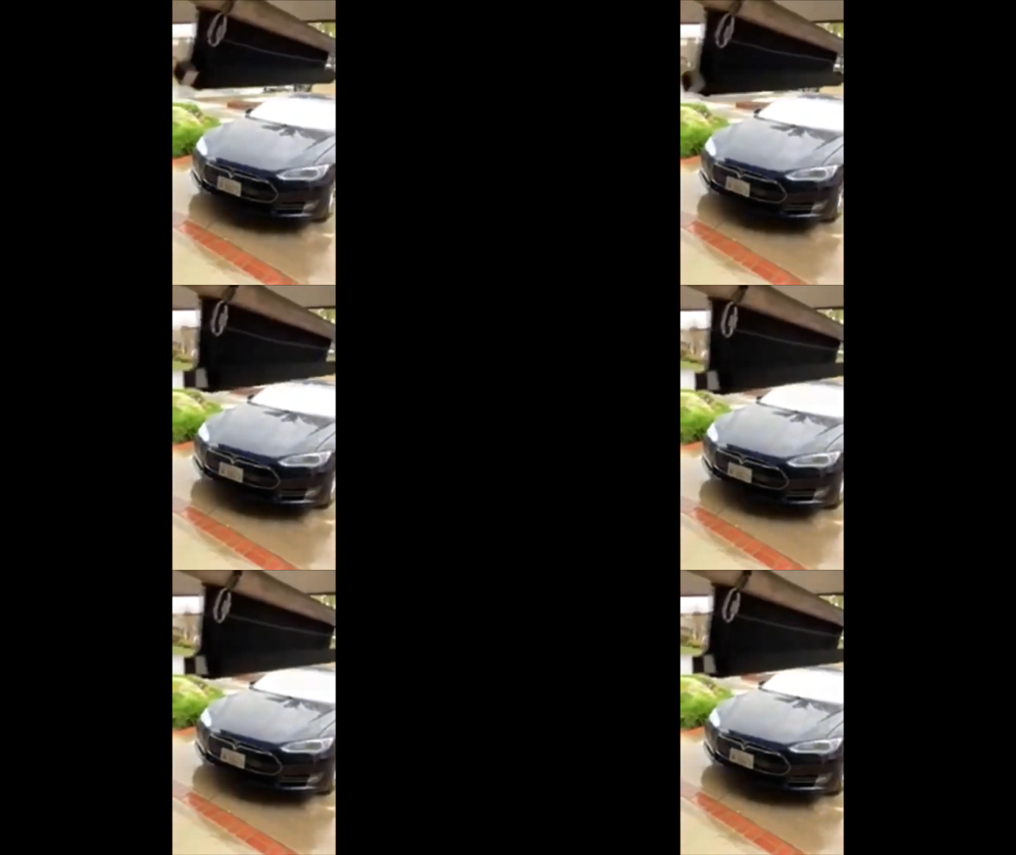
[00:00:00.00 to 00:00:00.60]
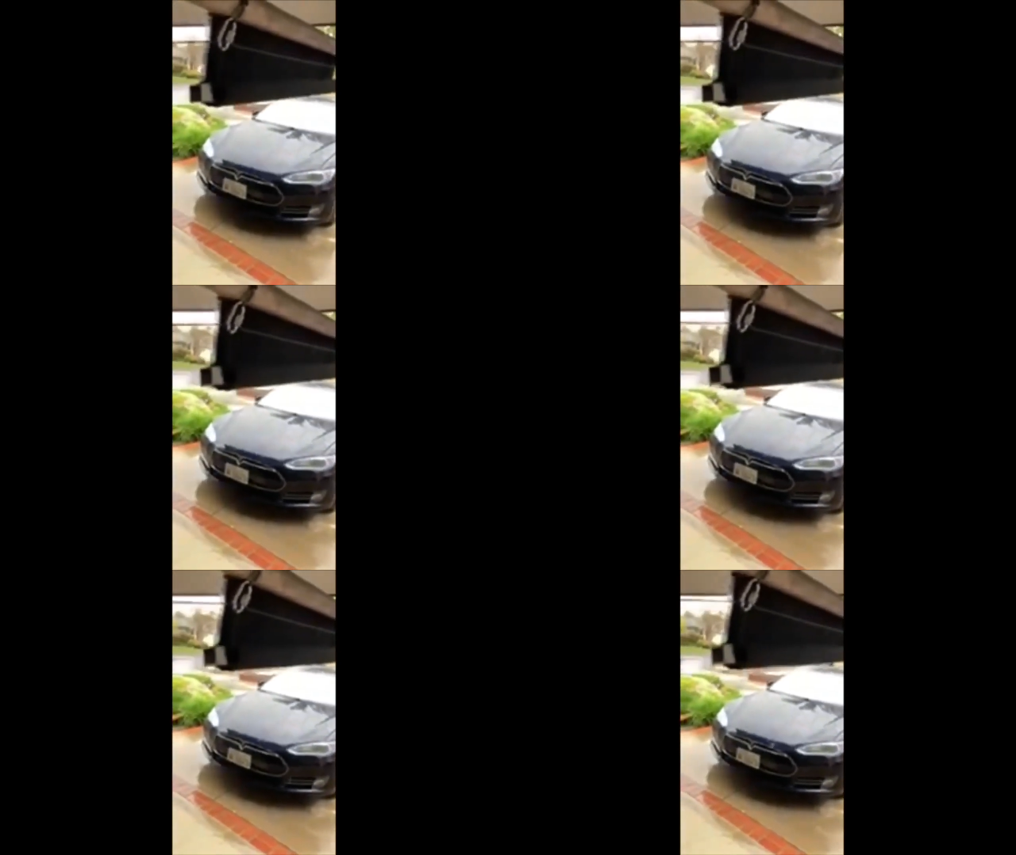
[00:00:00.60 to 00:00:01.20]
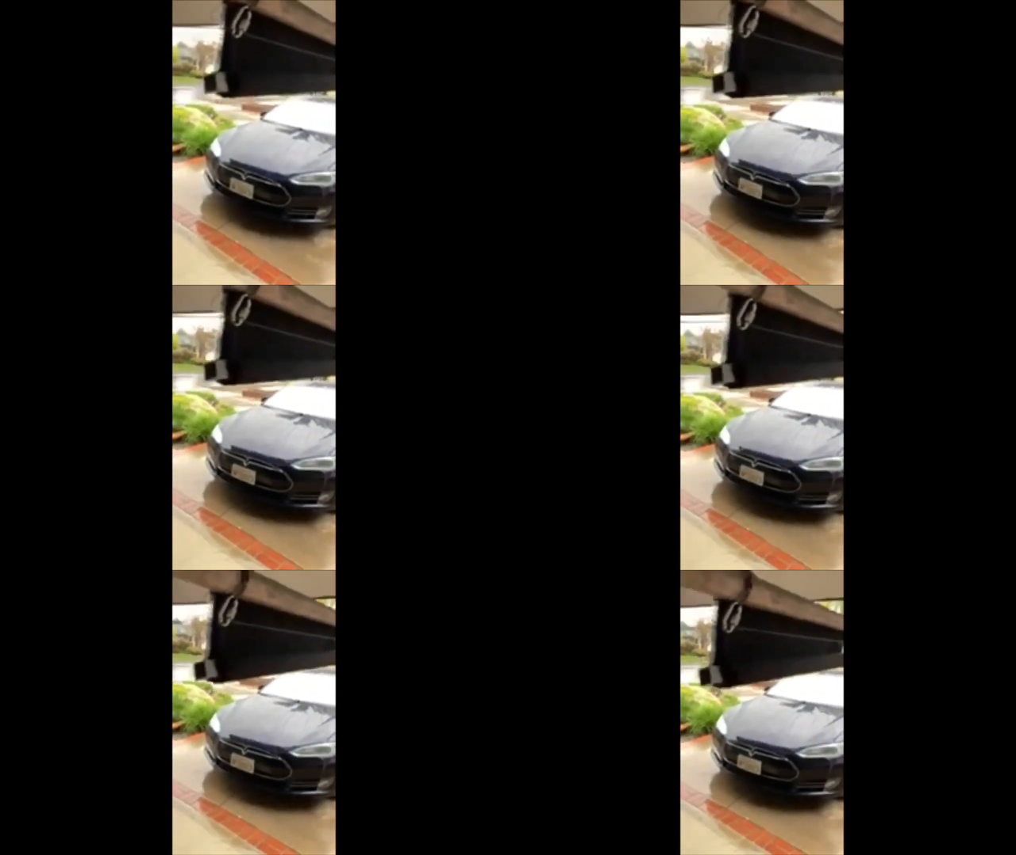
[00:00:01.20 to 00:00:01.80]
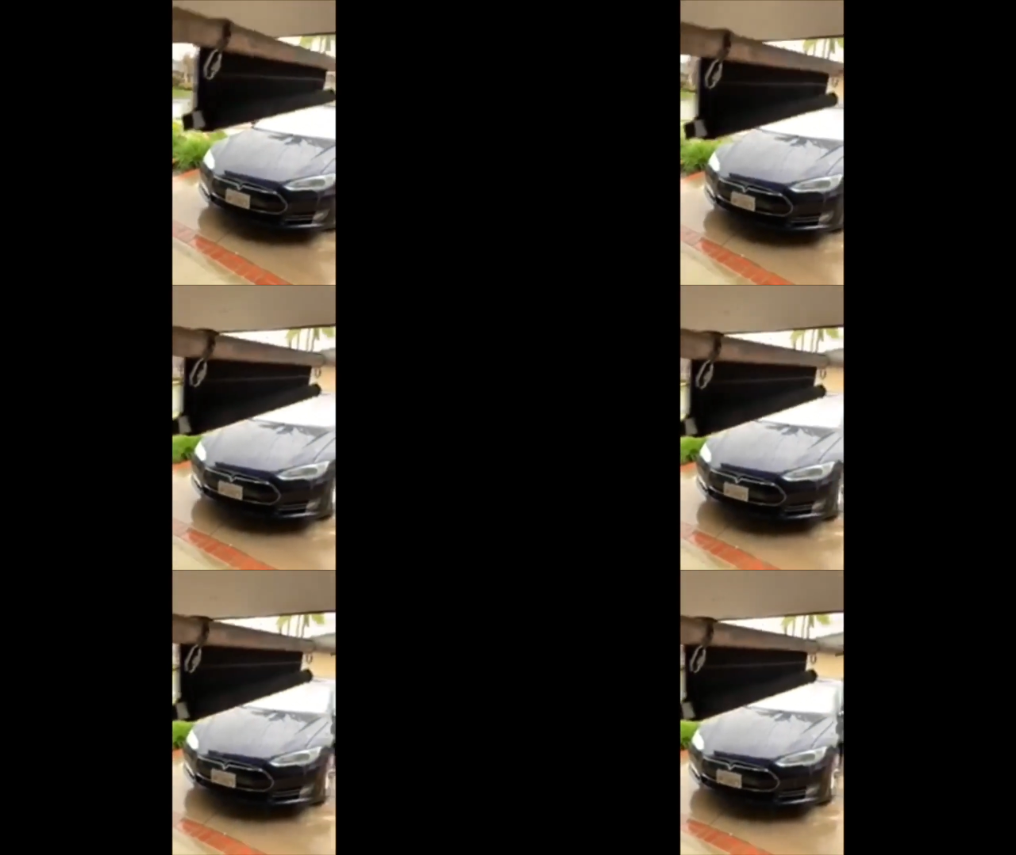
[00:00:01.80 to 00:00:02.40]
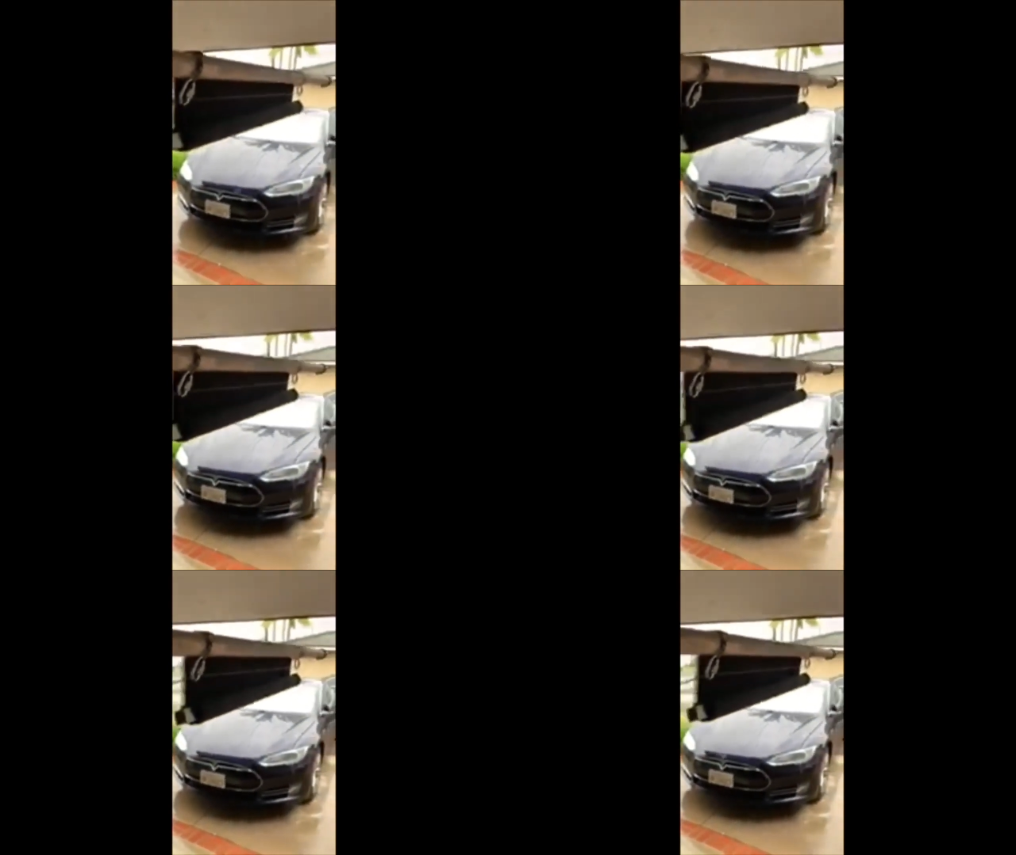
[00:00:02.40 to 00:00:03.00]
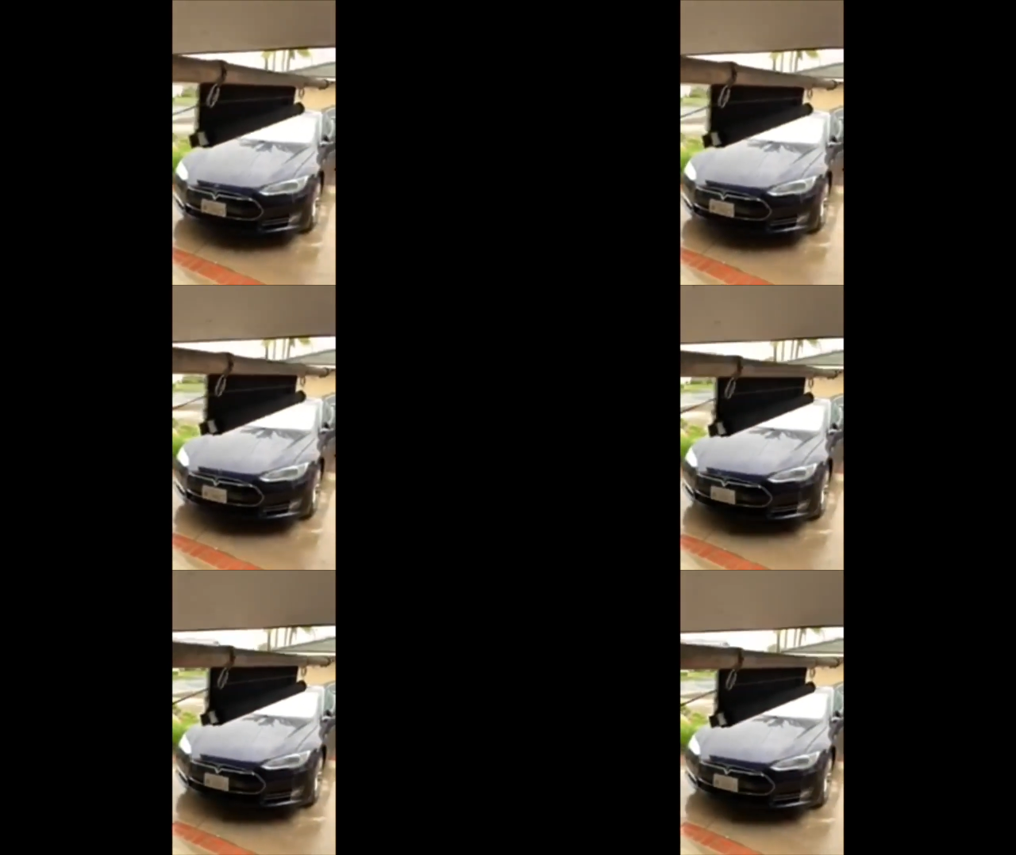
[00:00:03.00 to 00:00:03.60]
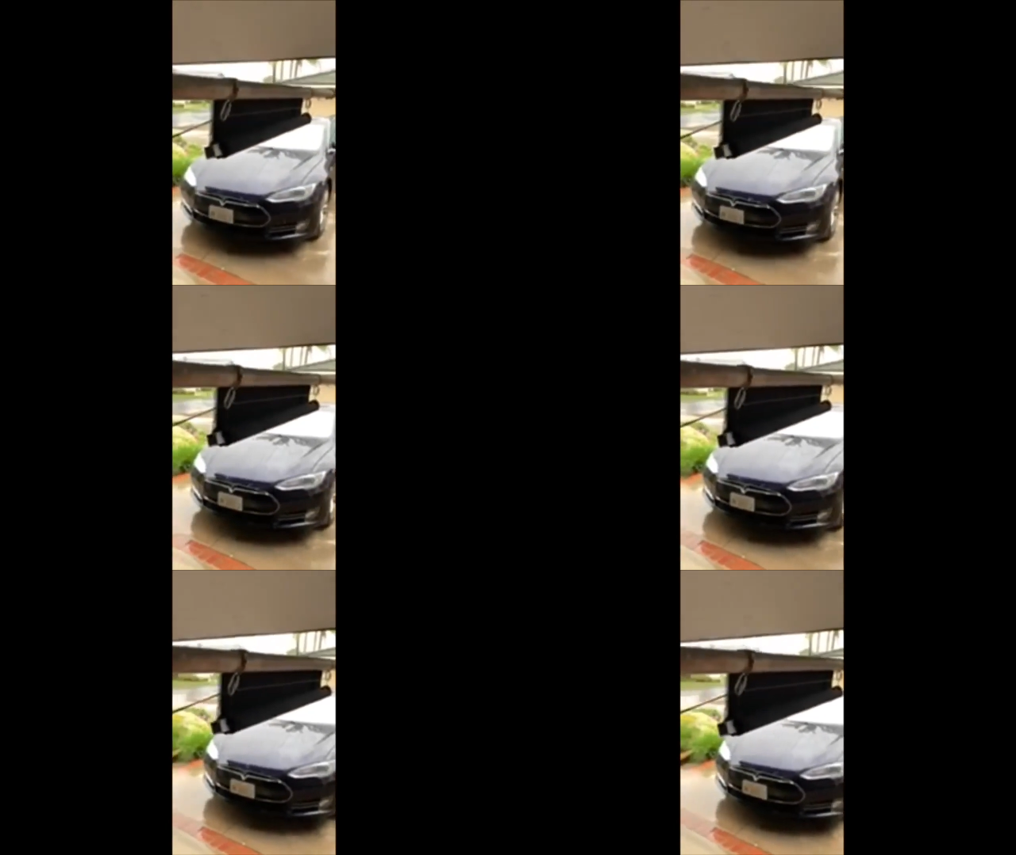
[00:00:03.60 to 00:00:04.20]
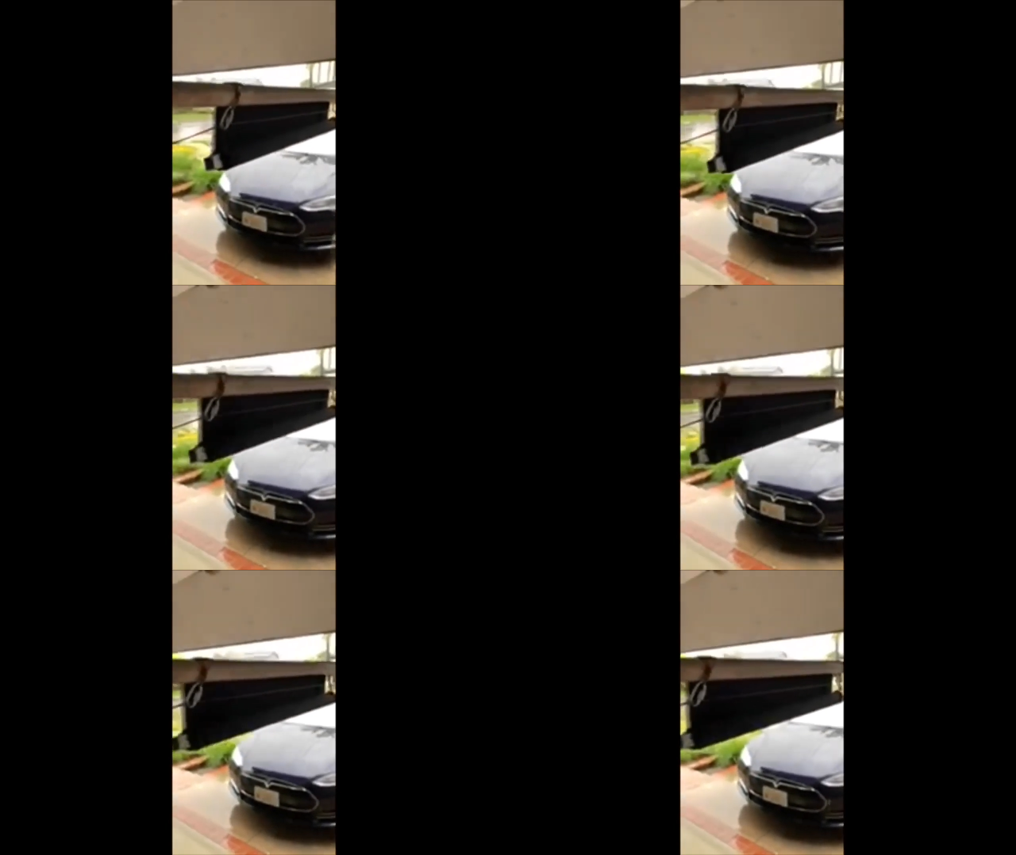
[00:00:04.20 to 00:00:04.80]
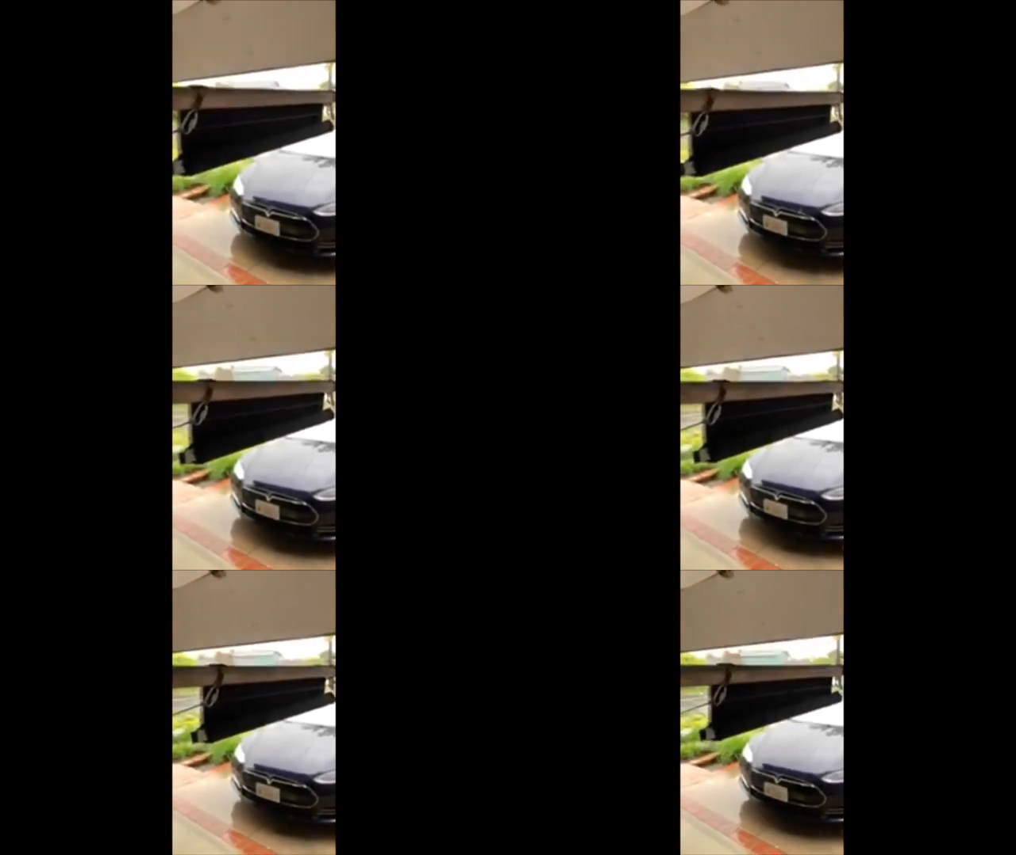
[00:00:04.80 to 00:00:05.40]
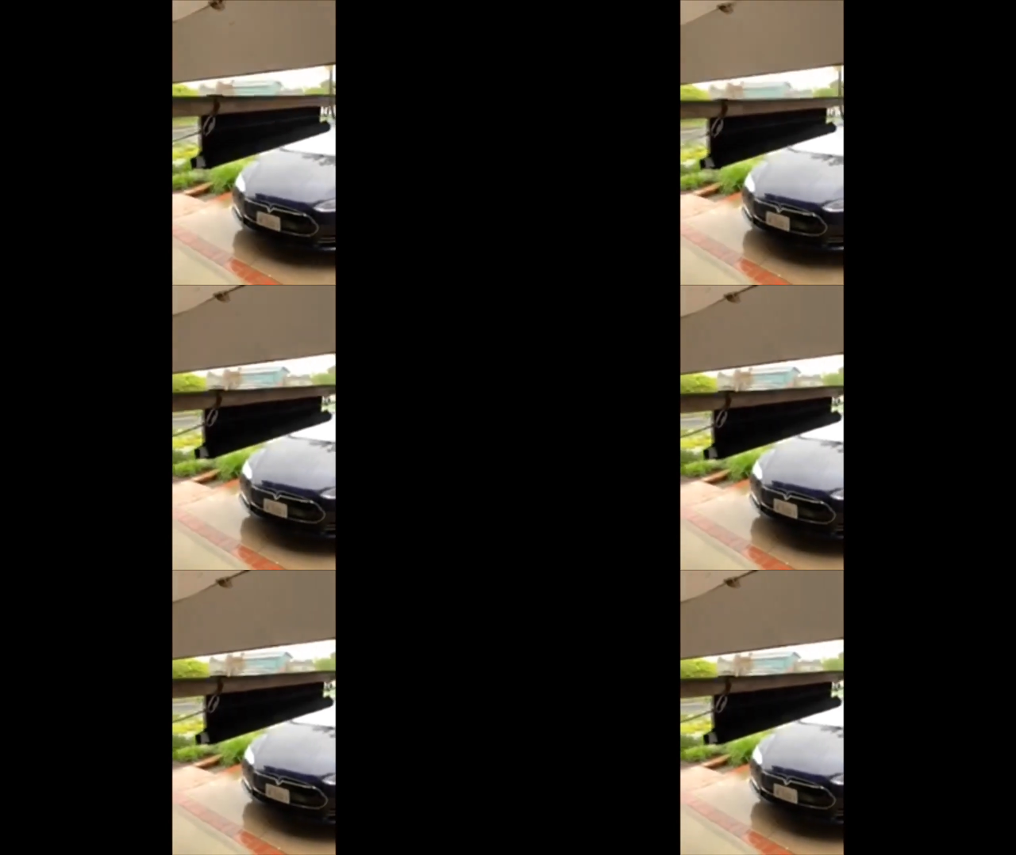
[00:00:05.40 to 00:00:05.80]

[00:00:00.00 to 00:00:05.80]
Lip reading: (no speaker visible)